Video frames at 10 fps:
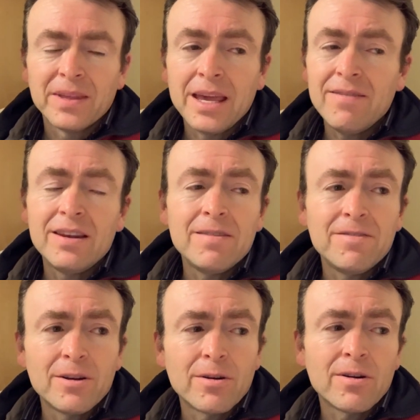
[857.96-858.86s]
even if
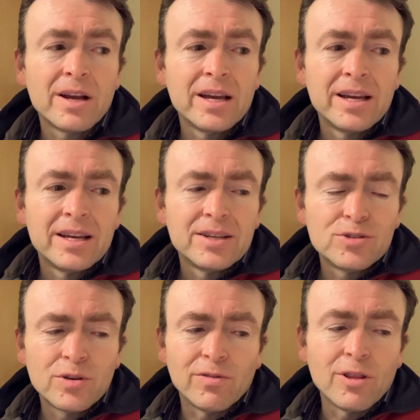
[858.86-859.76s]
you're
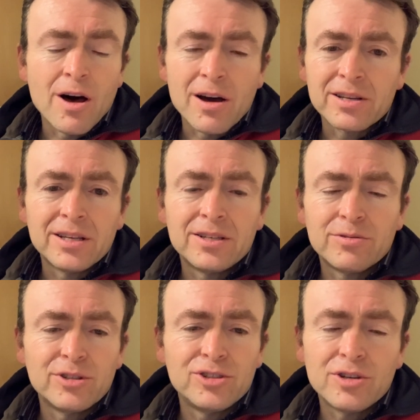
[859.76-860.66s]
sort of locked
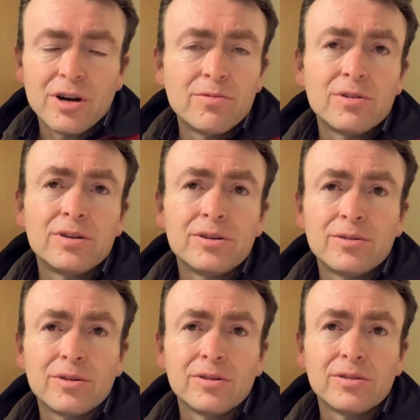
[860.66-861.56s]
into a genre
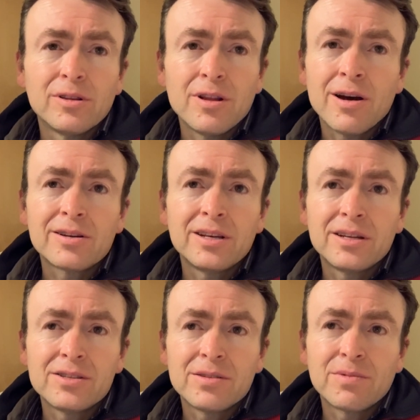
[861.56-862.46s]
or locked
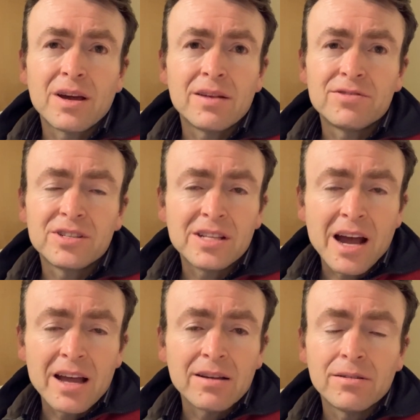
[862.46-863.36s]
into some kind of
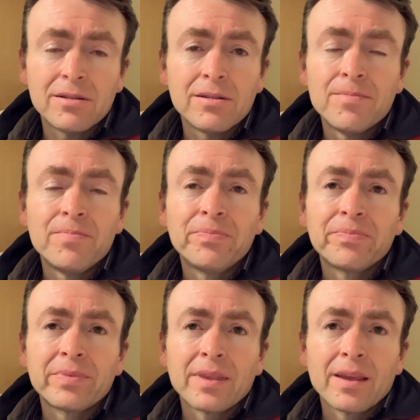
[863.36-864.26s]
style
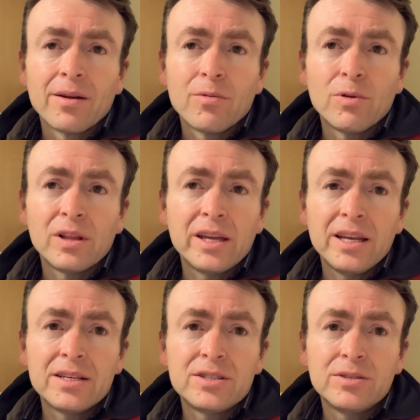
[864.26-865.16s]

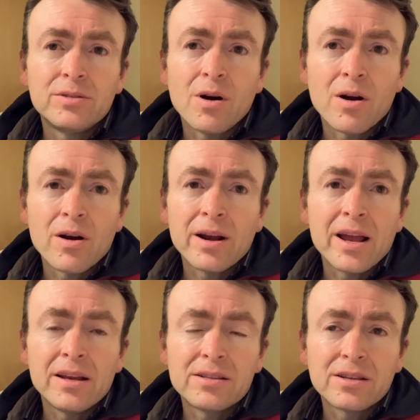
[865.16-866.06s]
relating to art
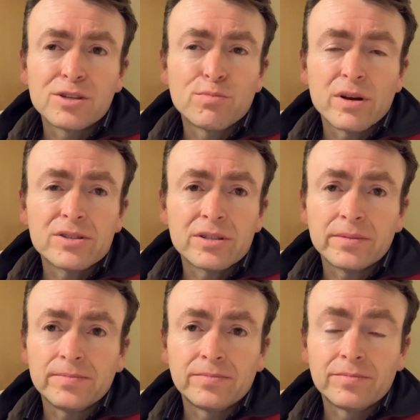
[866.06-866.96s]
and its expression.